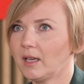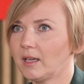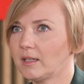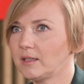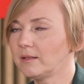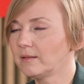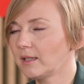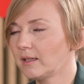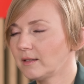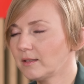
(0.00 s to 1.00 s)

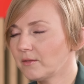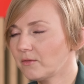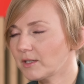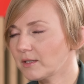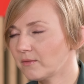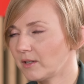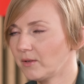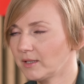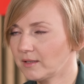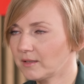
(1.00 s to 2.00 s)
And the first
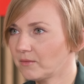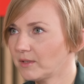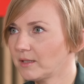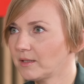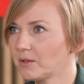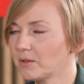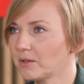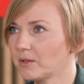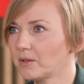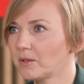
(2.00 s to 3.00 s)
value-added services
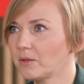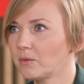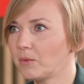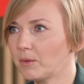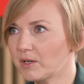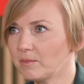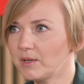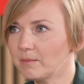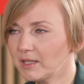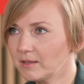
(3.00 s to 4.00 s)
we were
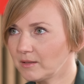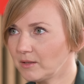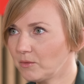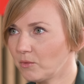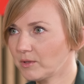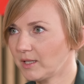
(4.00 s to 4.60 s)
implemented, it was